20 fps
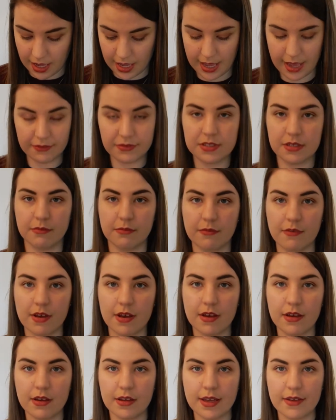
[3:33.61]
have some
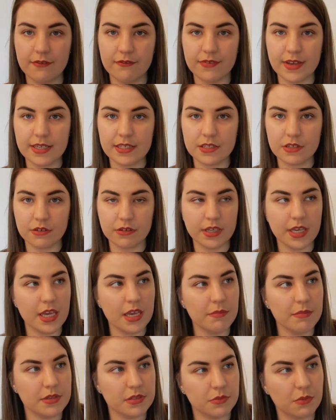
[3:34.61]
face
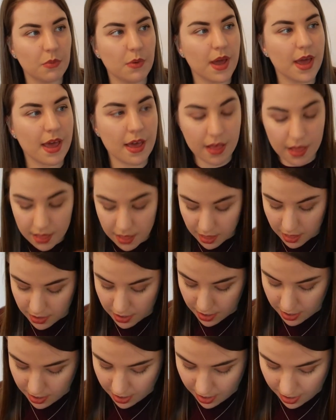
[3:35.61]
cream as well,